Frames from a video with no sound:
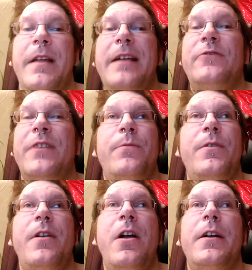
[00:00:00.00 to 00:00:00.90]
extra, and
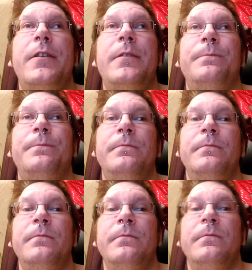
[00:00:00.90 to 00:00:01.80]
we're not going to
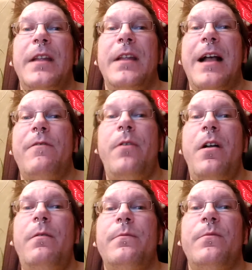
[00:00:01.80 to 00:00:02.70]
have a
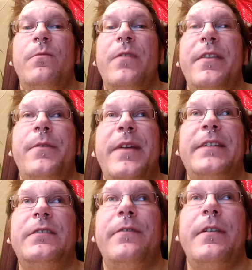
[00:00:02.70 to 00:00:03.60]
problem with the
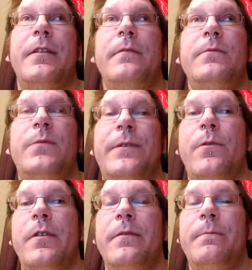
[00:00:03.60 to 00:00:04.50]
range of the
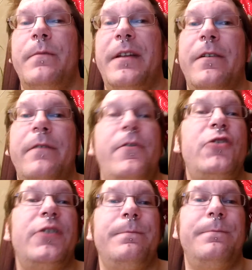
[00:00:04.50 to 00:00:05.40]
24 kilowatt
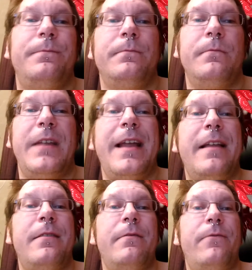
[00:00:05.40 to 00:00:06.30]
version.
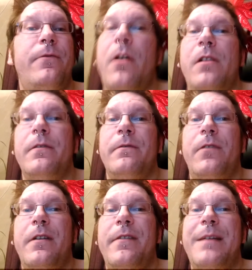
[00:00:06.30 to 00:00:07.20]
And for all
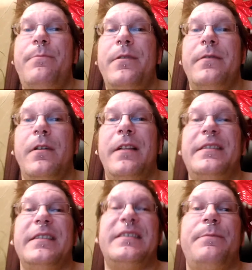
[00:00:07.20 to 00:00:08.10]

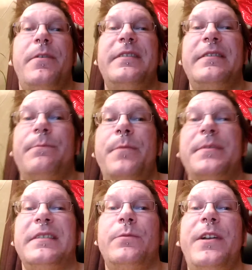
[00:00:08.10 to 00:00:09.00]
intents and
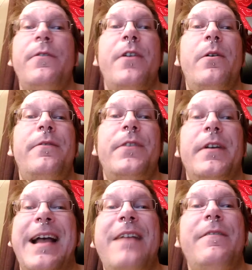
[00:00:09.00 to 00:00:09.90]
purposes, we don't know if they're
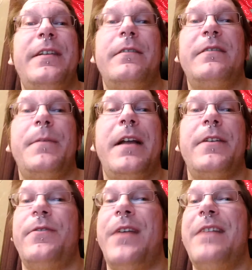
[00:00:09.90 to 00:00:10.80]
going to have some kind
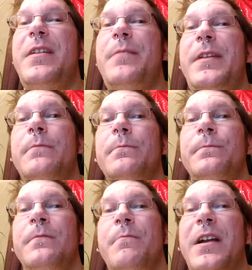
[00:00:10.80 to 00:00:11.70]
of drive, maybe,
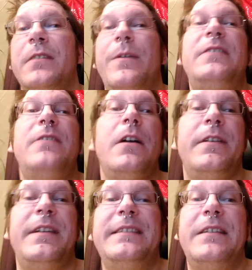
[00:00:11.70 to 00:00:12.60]
because when I talked
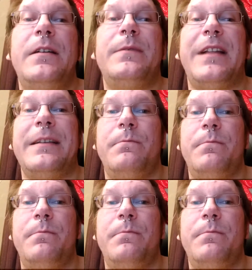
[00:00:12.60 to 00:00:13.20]
to Nissan, it was like